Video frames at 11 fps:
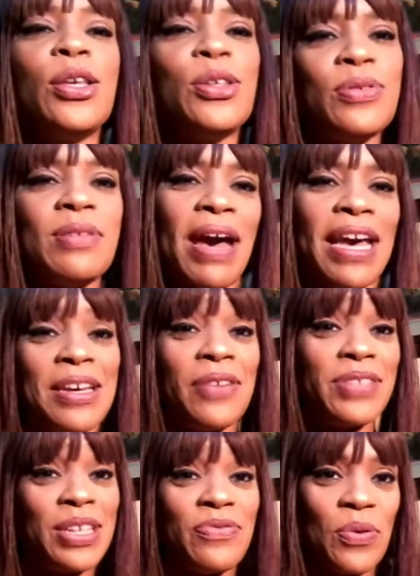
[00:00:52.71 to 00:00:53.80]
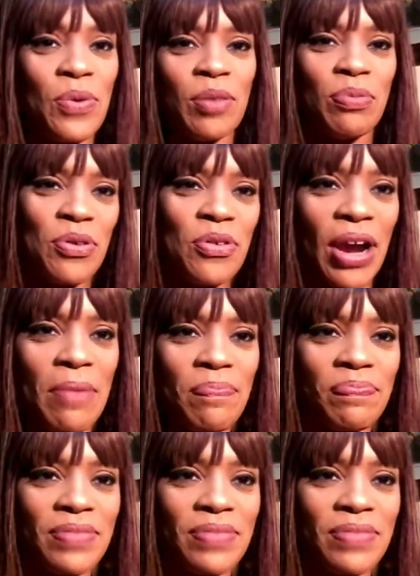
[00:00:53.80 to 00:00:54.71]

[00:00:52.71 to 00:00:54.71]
using my EFT for Wealth program.